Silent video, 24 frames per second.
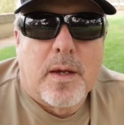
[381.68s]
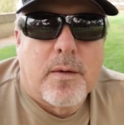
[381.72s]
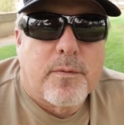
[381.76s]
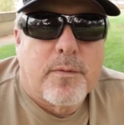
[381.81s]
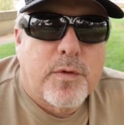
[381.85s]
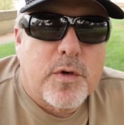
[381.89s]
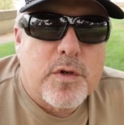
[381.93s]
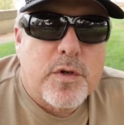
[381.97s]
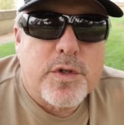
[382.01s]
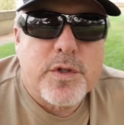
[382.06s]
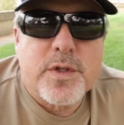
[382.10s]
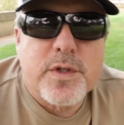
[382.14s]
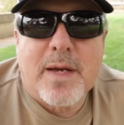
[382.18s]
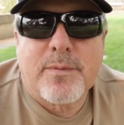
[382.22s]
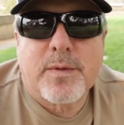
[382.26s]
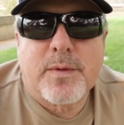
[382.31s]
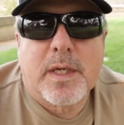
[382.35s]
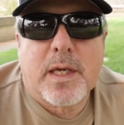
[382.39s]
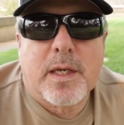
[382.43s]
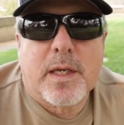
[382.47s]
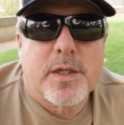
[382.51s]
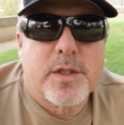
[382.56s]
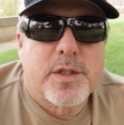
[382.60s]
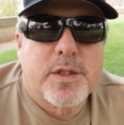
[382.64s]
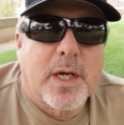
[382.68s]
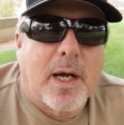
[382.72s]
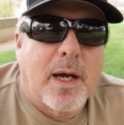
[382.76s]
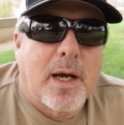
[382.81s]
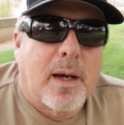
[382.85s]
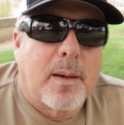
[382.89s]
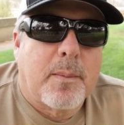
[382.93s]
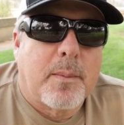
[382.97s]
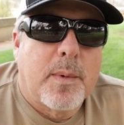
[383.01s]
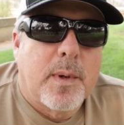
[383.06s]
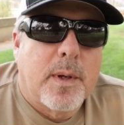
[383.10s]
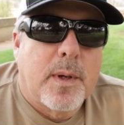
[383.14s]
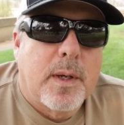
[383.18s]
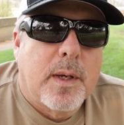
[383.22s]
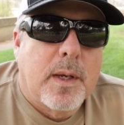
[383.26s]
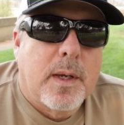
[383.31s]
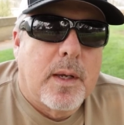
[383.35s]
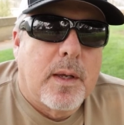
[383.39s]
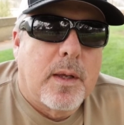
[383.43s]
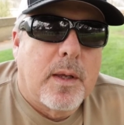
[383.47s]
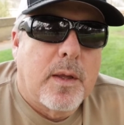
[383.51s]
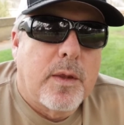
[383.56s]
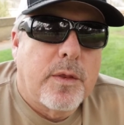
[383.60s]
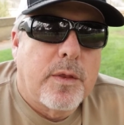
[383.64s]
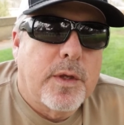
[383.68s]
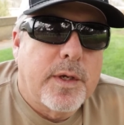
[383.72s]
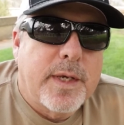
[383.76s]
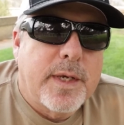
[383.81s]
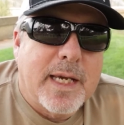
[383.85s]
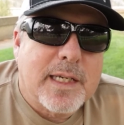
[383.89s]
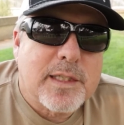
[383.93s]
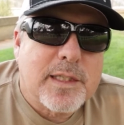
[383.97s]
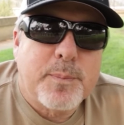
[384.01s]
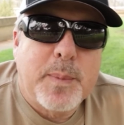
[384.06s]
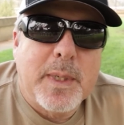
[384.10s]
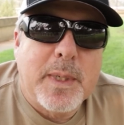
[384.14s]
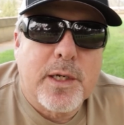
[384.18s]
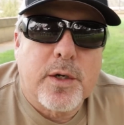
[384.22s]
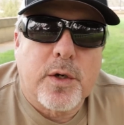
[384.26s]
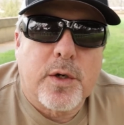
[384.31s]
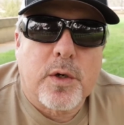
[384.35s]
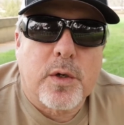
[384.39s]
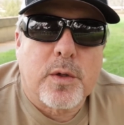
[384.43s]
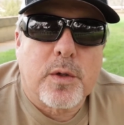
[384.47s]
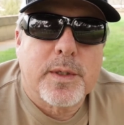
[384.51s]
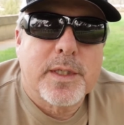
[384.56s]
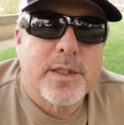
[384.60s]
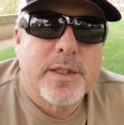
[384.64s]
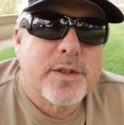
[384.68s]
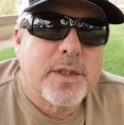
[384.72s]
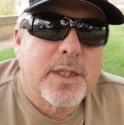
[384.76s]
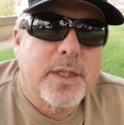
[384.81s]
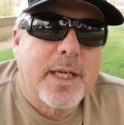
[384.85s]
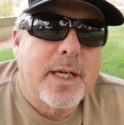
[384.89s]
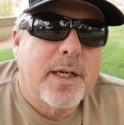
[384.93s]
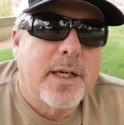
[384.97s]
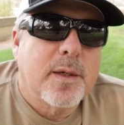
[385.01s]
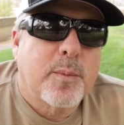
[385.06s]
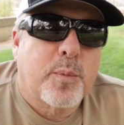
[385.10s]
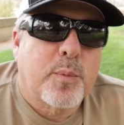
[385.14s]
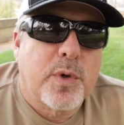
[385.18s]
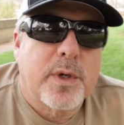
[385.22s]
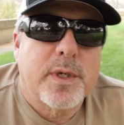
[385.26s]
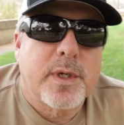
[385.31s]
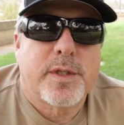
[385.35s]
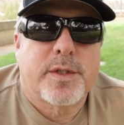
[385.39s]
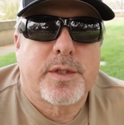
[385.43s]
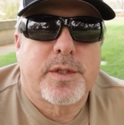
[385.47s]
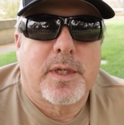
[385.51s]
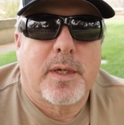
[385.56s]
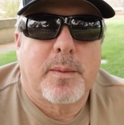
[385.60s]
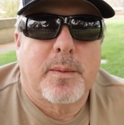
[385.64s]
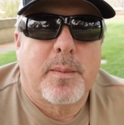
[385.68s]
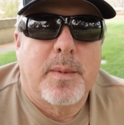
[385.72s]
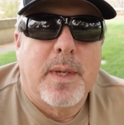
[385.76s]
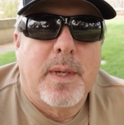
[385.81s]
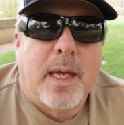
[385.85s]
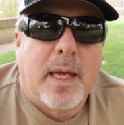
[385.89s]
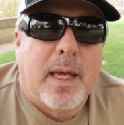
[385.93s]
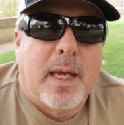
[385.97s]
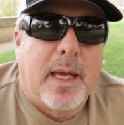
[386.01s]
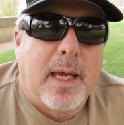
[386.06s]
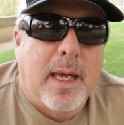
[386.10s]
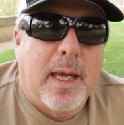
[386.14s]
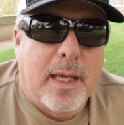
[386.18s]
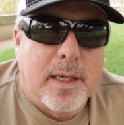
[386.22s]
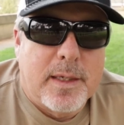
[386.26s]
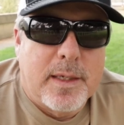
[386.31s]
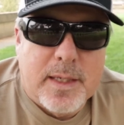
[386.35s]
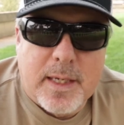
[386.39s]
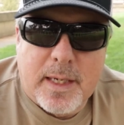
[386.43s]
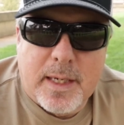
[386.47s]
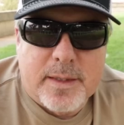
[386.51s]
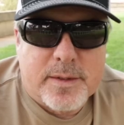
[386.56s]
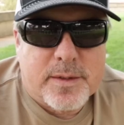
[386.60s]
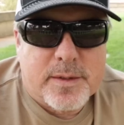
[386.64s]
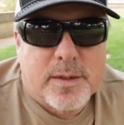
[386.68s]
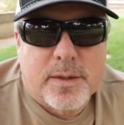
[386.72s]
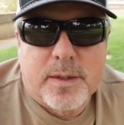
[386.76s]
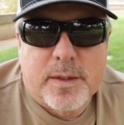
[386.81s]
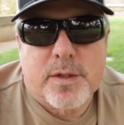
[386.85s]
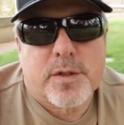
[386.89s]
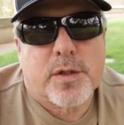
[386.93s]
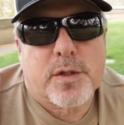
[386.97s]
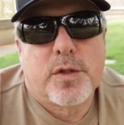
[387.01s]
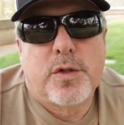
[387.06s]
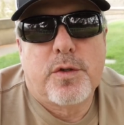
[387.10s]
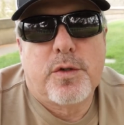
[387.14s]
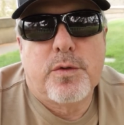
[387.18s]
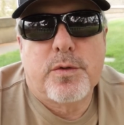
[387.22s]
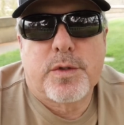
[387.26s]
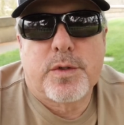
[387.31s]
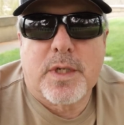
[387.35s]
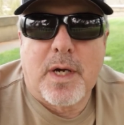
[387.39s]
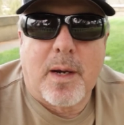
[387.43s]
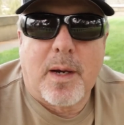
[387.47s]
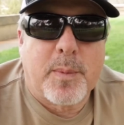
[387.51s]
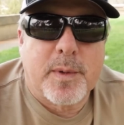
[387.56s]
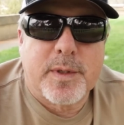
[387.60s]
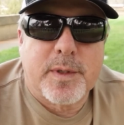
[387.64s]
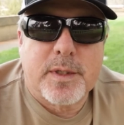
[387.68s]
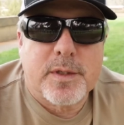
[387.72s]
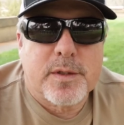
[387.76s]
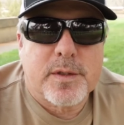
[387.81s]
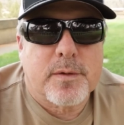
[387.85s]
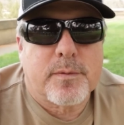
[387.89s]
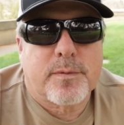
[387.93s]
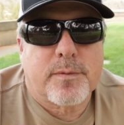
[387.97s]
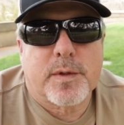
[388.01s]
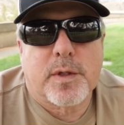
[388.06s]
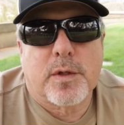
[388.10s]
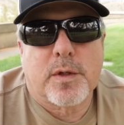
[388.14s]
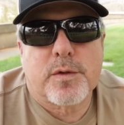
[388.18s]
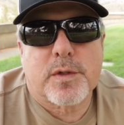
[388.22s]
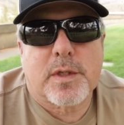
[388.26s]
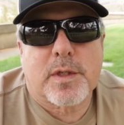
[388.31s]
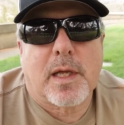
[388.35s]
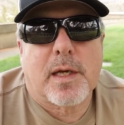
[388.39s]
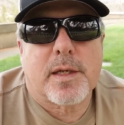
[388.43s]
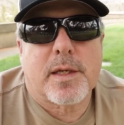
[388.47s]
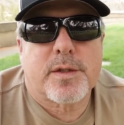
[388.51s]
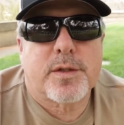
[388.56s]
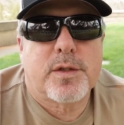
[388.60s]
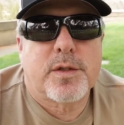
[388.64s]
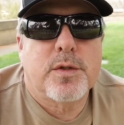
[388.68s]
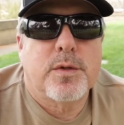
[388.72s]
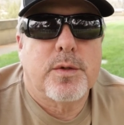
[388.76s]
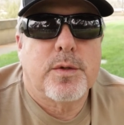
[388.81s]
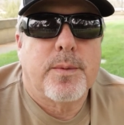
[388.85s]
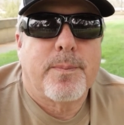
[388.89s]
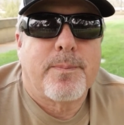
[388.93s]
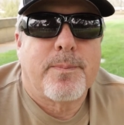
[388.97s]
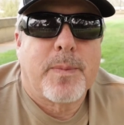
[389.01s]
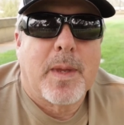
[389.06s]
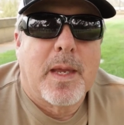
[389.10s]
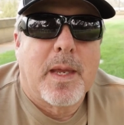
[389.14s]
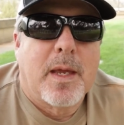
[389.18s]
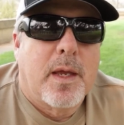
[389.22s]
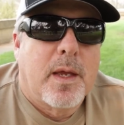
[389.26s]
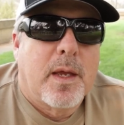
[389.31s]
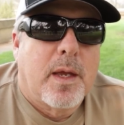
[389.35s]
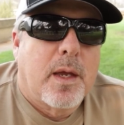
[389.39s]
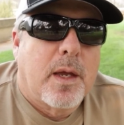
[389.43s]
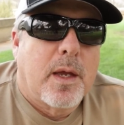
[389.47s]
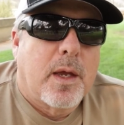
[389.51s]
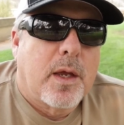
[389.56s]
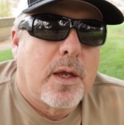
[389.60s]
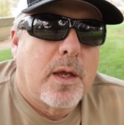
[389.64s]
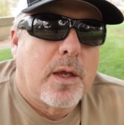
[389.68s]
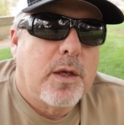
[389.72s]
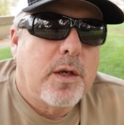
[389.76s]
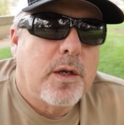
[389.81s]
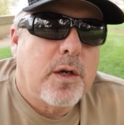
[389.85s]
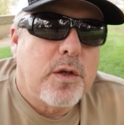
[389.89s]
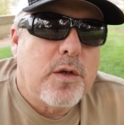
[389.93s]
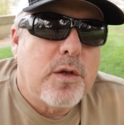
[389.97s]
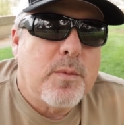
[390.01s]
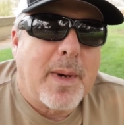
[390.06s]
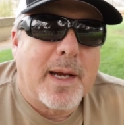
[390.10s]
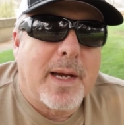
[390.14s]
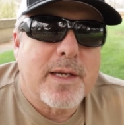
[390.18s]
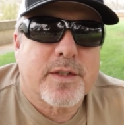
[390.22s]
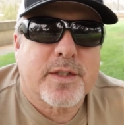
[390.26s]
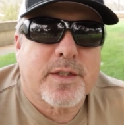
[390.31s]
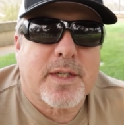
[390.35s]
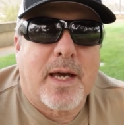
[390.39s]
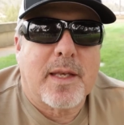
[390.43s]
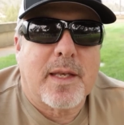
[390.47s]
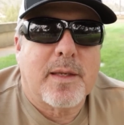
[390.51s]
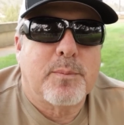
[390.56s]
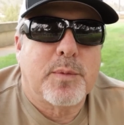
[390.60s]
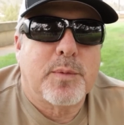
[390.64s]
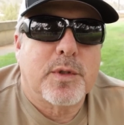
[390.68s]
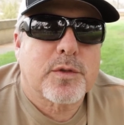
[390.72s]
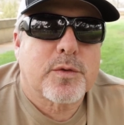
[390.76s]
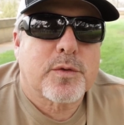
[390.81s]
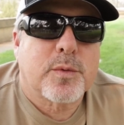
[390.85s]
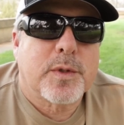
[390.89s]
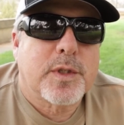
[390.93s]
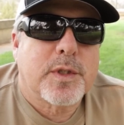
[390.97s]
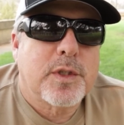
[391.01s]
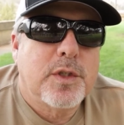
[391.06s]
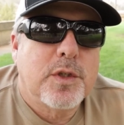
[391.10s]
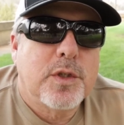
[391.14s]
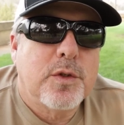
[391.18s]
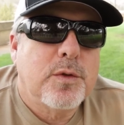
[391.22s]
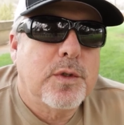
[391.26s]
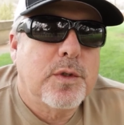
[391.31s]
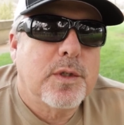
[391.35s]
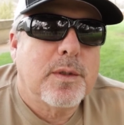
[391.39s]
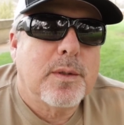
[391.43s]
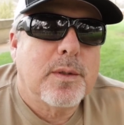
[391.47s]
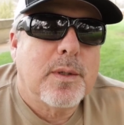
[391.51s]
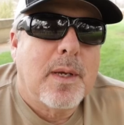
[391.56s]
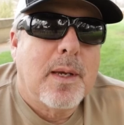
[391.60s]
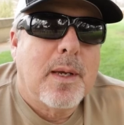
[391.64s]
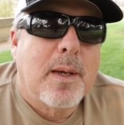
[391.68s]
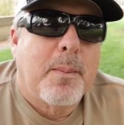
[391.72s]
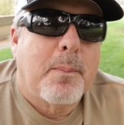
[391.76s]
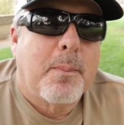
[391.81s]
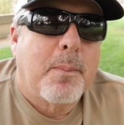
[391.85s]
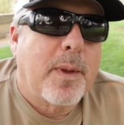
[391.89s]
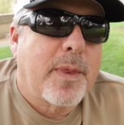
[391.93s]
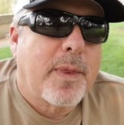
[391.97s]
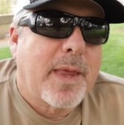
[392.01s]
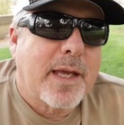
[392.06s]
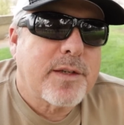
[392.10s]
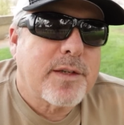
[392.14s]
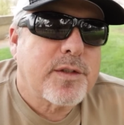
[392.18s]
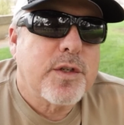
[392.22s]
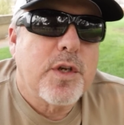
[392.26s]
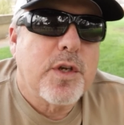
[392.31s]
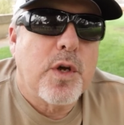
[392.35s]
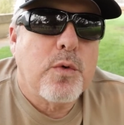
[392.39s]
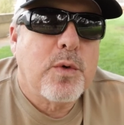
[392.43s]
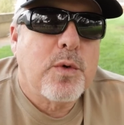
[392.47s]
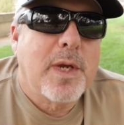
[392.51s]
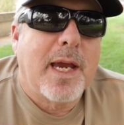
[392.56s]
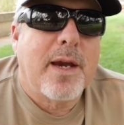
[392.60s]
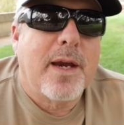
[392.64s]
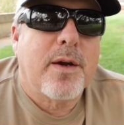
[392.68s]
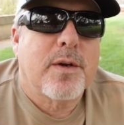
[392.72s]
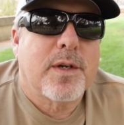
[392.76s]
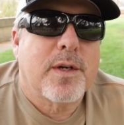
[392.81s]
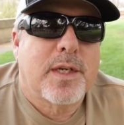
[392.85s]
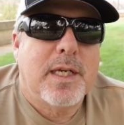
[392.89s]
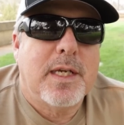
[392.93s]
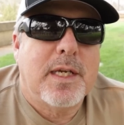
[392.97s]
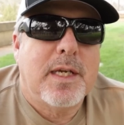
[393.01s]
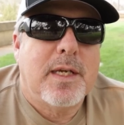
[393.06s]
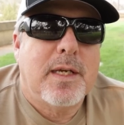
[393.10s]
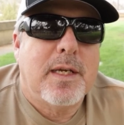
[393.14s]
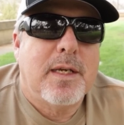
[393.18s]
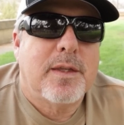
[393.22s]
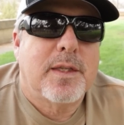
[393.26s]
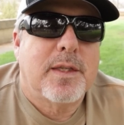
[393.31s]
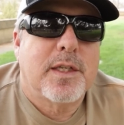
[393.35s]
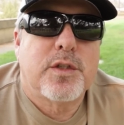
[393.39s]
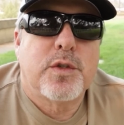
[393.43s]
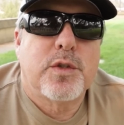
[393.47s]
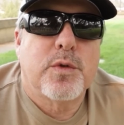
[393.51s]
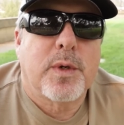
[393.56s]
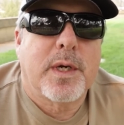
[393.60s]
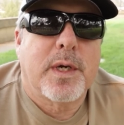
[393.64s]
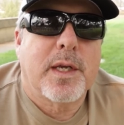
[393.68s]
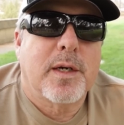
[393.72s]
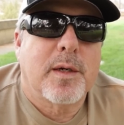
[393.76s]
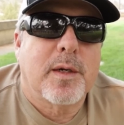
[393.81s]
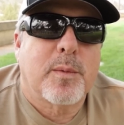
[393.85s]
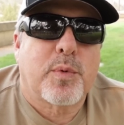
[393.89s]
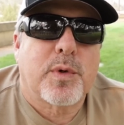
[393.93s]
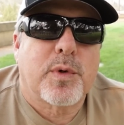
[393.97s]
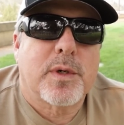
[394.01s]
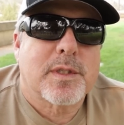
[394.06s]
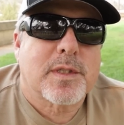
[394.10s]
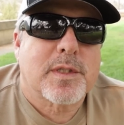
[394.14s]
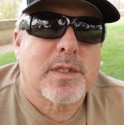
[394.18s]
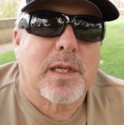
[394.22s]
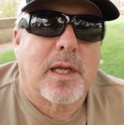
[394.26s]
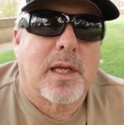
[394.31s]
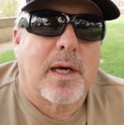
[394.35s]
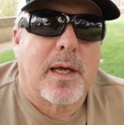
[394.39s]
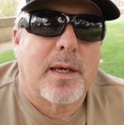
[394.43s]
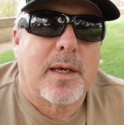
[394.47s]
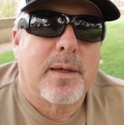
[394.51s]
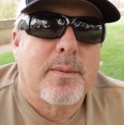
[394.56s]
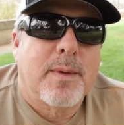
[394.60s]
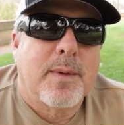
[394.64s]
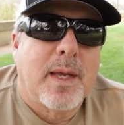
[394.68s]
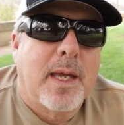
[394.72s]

First, you have to get a job. The next big hurdle is to get an apprenticeship. And yes, there's a huge competition for those slots too. You know, you might sign the books with the union, but that's no guarantee that you'll get an apprentice slot.